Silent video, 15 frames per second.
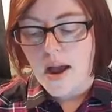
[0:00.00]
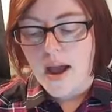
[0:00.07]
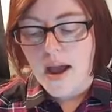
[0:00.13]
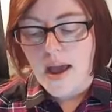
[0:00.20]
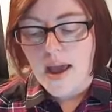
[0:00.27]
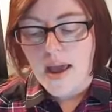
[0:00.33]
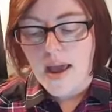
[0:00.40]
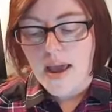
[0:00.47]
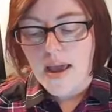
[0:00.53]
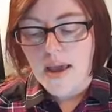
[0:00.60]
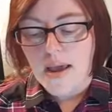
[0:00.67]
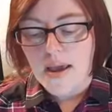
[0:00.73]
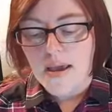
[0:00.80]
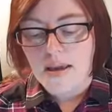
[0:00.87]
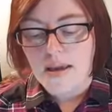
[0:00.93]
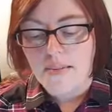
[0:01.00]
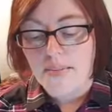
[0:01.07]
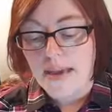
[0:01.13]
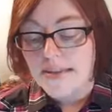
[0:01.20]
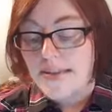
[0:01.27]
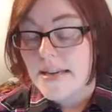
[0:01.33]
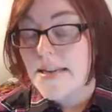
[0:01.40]
I am
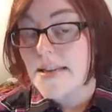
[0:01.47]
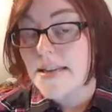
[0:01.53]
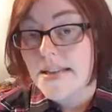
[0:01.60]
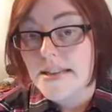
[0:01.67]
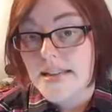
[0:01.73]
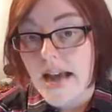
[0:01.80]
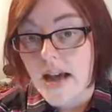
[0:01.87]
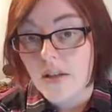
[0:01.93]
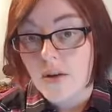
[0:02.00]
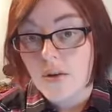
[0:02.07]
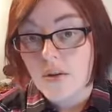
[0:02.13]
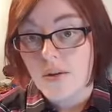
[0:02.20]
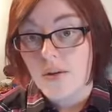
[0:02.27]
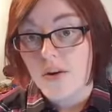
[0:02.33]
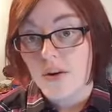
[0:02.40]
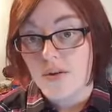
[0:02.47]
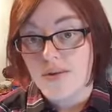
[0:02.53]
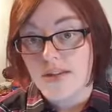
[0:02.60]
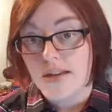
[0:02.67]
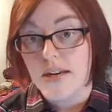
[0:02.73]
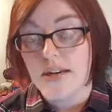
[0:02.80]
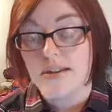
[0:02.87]
guessing that the tallow that they're
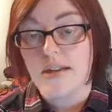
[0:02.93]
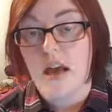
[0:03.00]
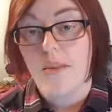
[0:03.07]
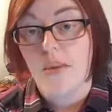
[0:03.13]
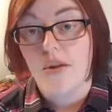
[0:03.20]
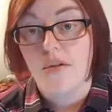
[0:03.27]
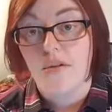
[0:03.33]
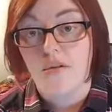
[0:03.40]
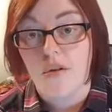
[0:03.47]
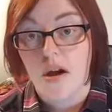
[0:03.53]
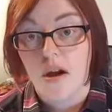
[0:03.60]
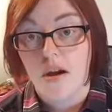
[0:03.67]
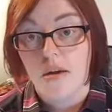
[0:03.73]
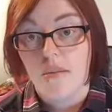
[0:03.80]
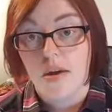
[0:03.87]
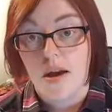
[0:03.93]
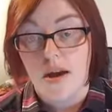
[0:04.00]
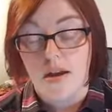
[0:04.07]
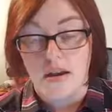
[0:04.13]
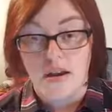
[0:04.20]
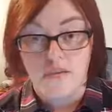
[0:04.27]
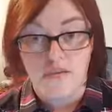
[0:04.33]
using is coming from
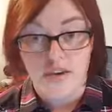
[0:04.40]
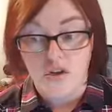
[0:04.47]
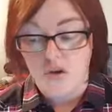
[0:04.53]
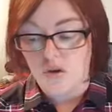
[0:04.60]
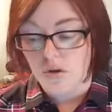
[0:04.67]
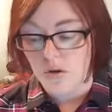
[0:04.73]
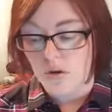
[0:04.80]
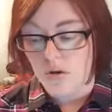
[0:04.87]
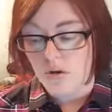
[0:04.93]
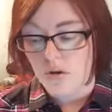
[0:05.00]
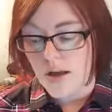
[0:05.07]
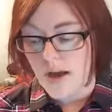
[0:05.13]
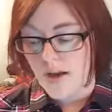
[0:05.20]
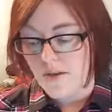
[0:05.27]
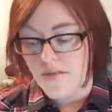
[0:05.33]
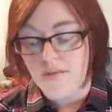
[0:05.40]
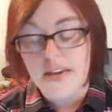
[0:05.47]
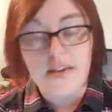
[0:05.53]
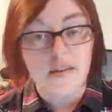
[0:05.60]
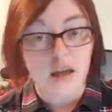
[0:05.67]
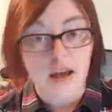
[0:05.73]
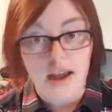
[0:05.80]
conventional
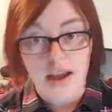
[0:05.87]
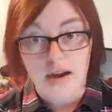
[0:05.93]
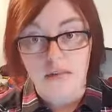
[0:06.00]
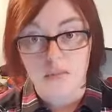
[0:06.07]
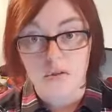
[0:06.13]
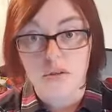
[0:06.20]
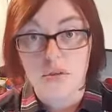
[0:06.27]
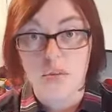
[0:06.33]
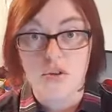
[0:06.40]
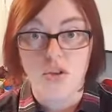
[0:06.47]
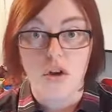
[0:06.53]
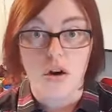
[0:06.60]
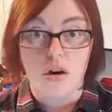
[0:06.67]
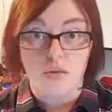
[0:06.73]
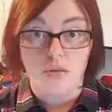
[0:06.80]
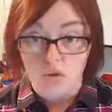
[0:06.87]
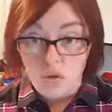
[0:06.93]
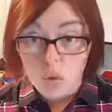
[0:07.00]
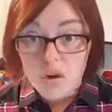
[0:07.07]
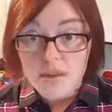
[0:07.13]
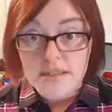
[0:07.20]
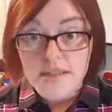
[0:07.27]
feedlot animals, which are
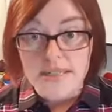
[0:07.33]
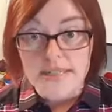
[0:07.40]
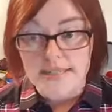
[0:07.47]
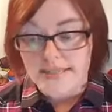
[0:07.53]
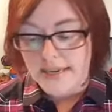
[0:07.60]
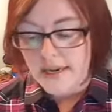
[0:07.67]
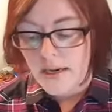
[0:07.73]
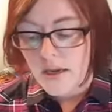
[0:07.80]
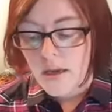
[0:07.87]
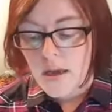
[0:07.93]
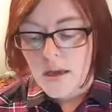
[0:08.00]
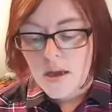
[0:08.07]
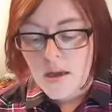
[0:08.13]
notoriously sick